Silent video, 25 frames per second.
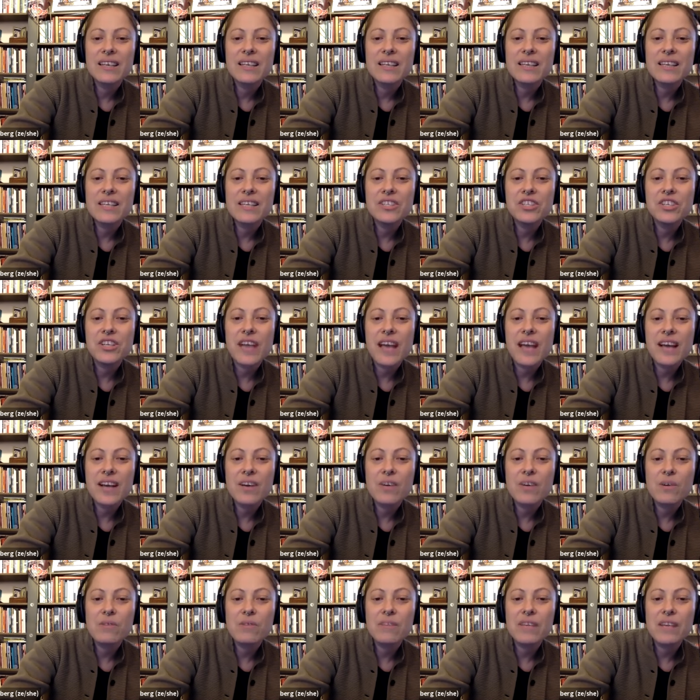each an
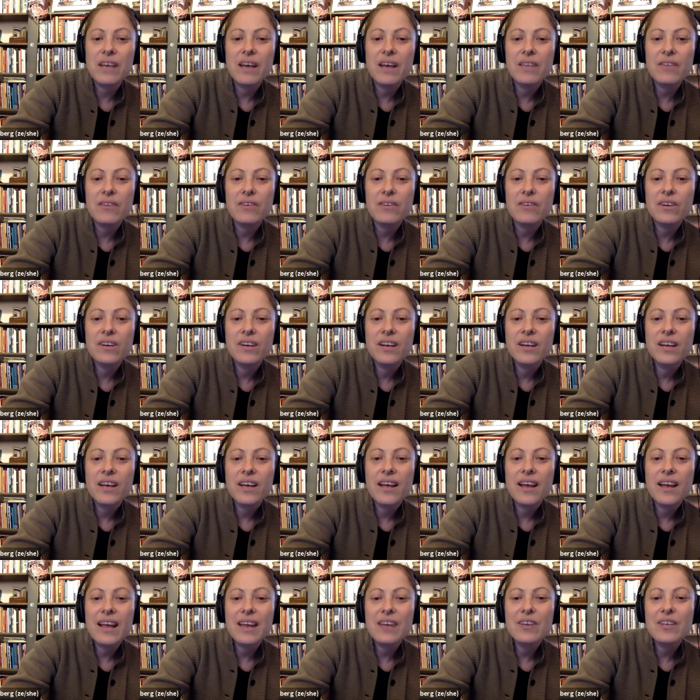echo of the other,
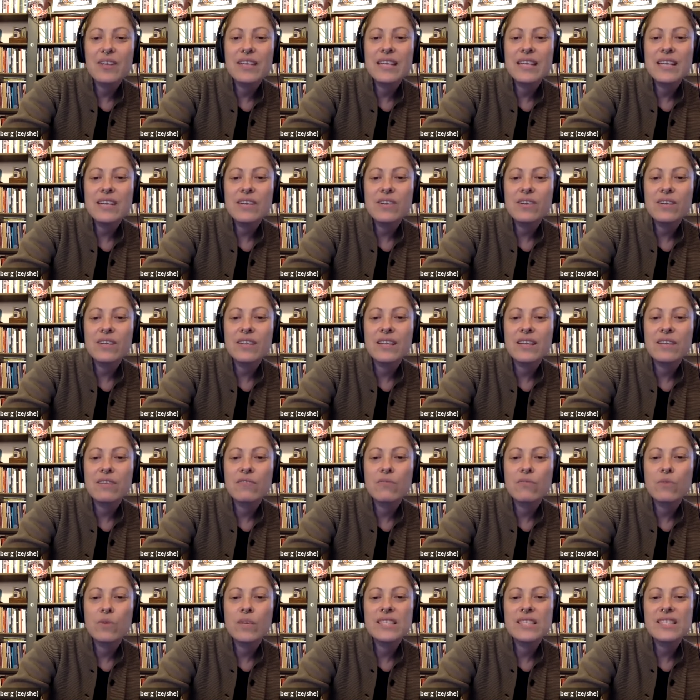and I could hear in their
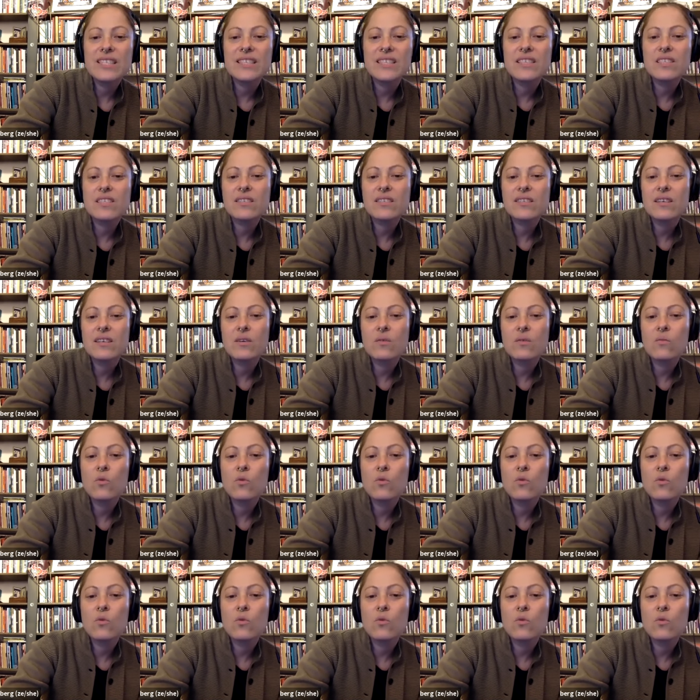voices,